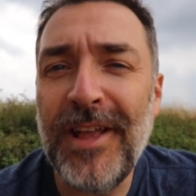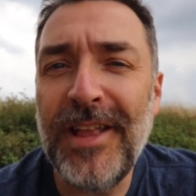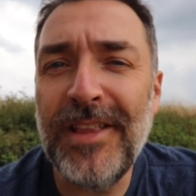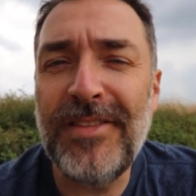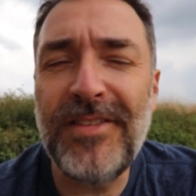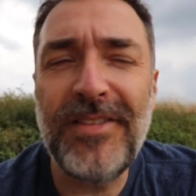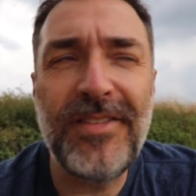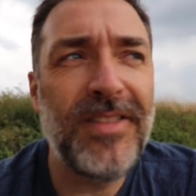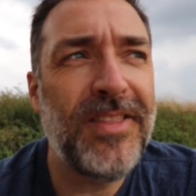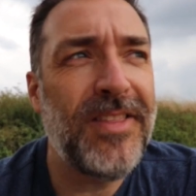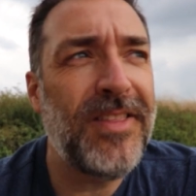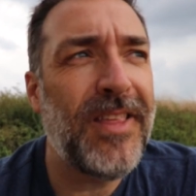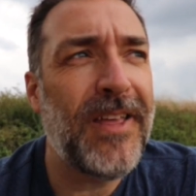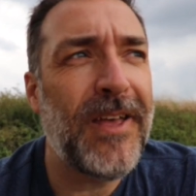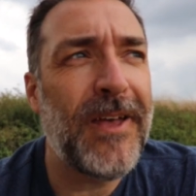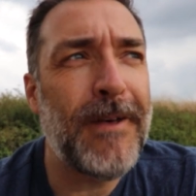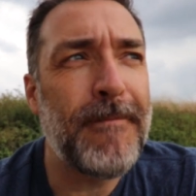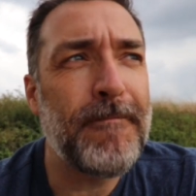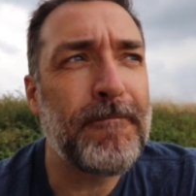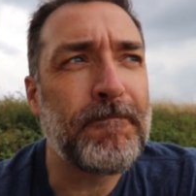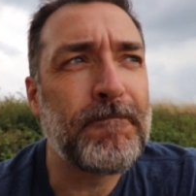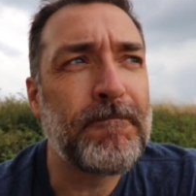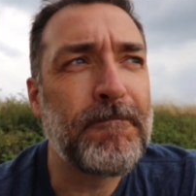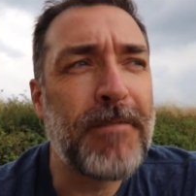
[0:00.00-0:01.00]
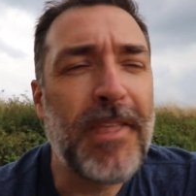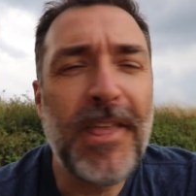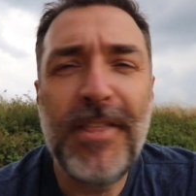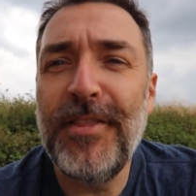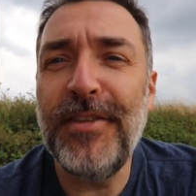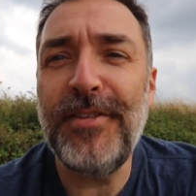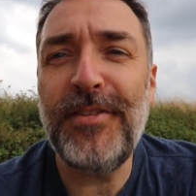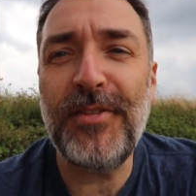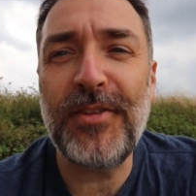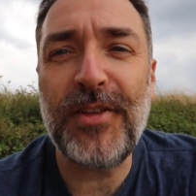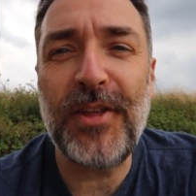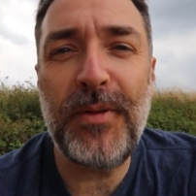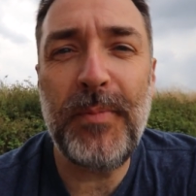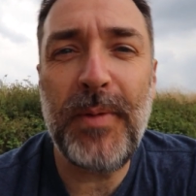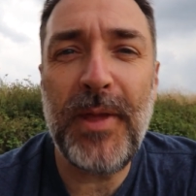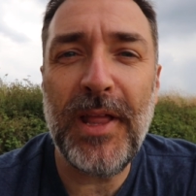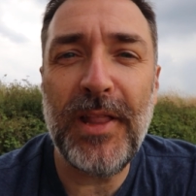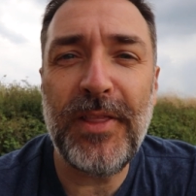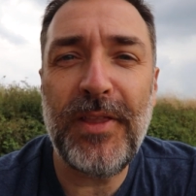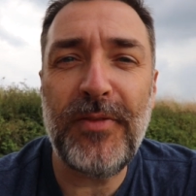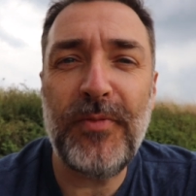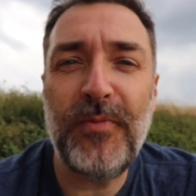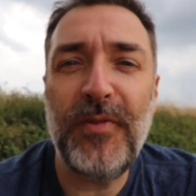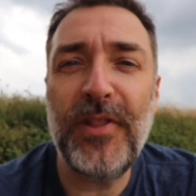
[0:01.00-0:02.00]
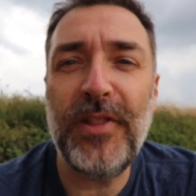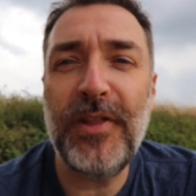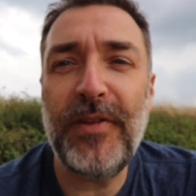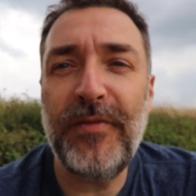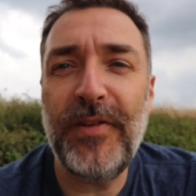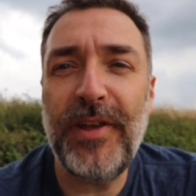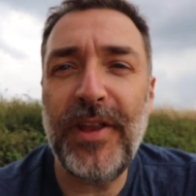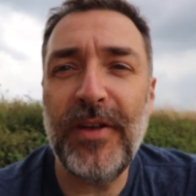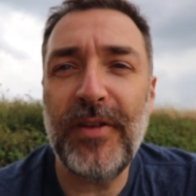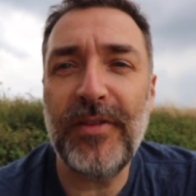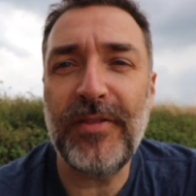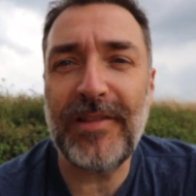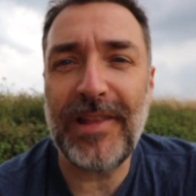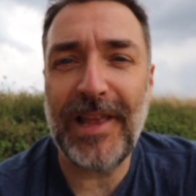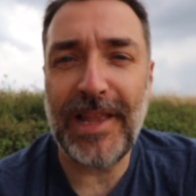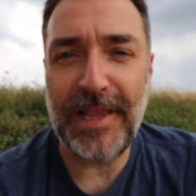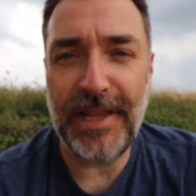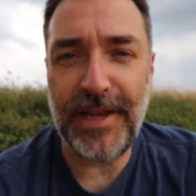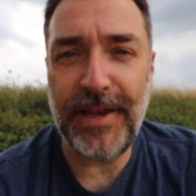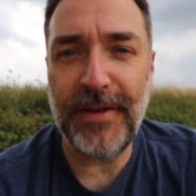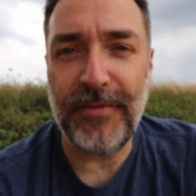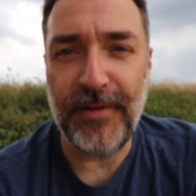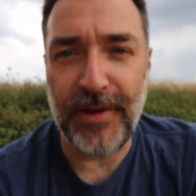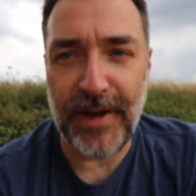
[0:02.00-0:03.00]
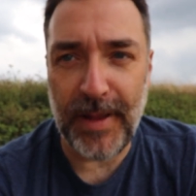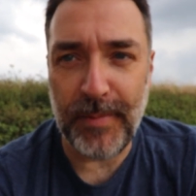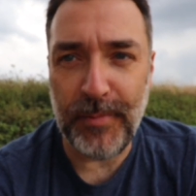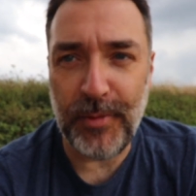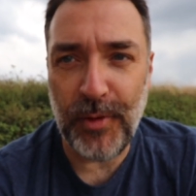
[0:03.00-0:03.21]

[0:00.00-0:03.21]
This video is slightly different.